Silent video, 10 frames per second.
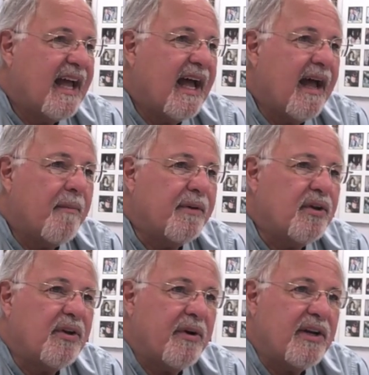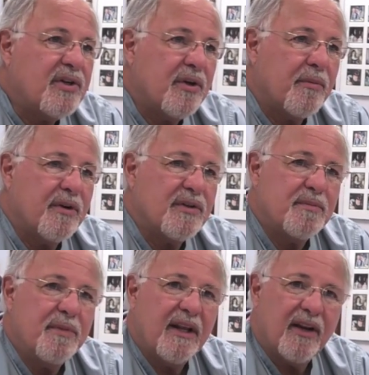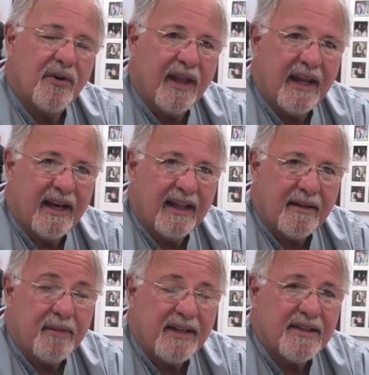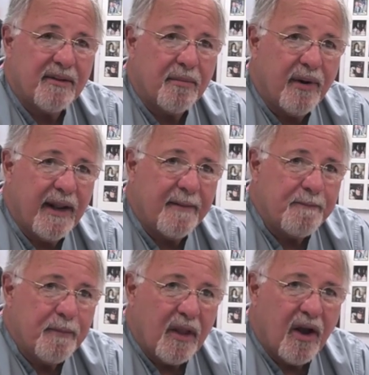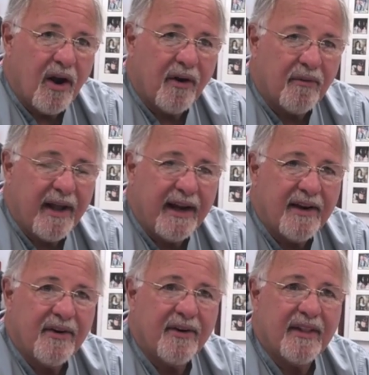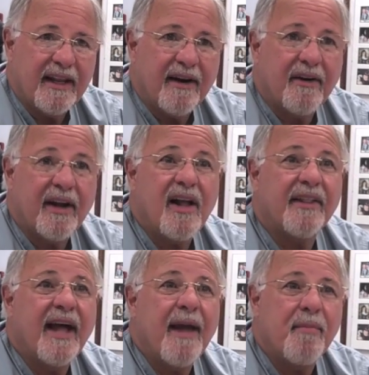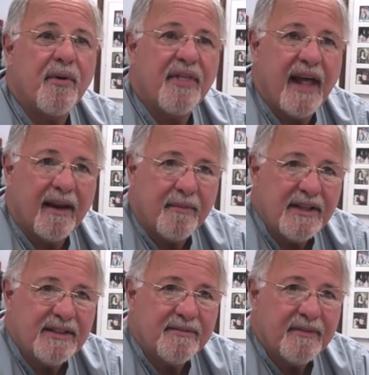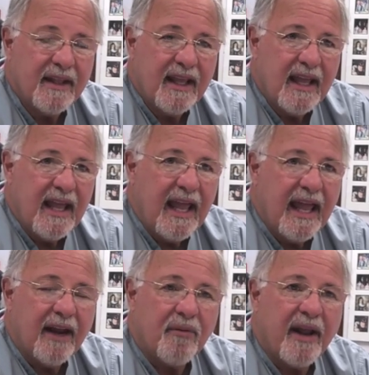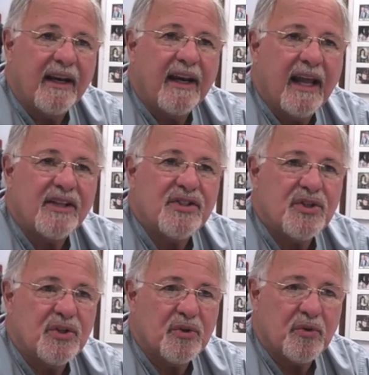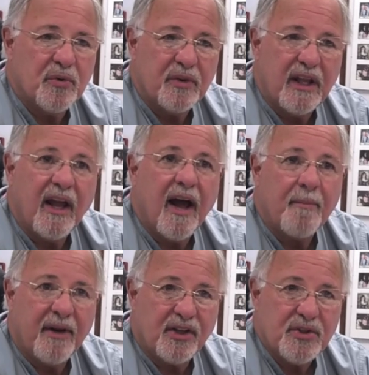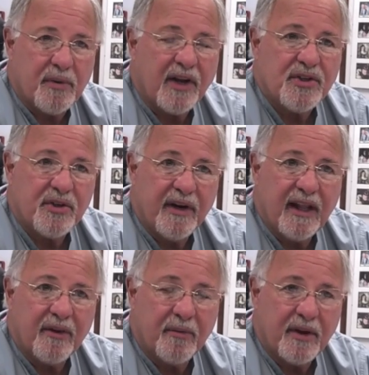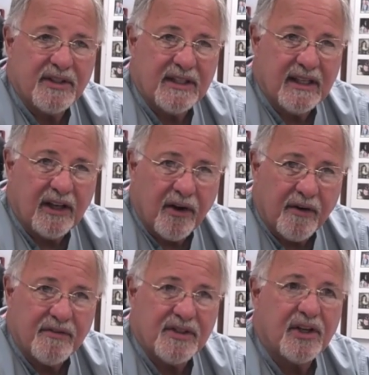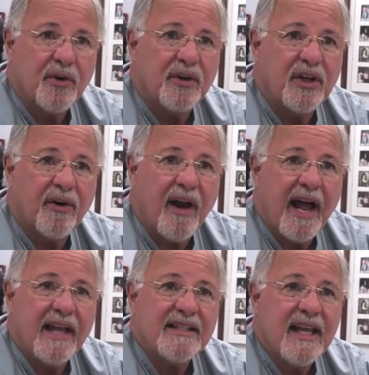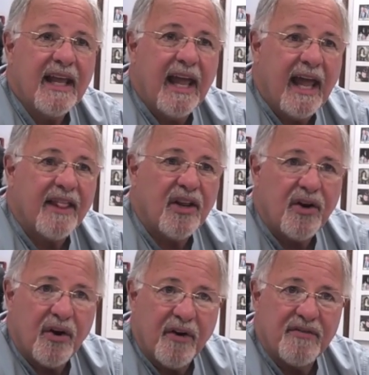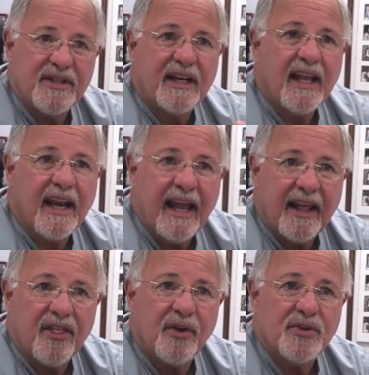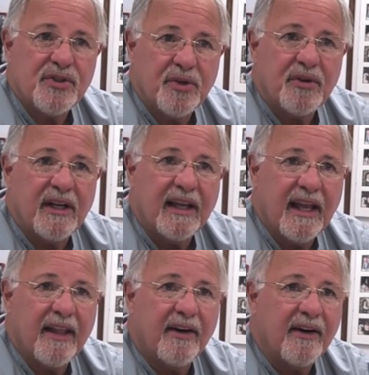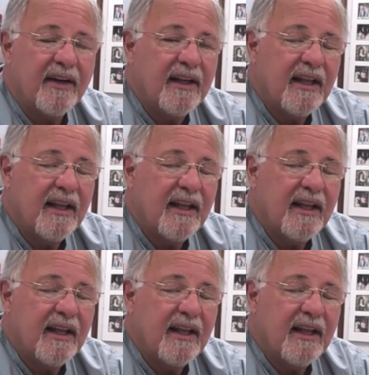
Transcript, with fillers: Uh, pituitary tumors being located at the base of the brain are right under the area called the hypothalamus and right next to the optic structure, in other words, the nerves that go to your eyes and the nerves that connect those two together.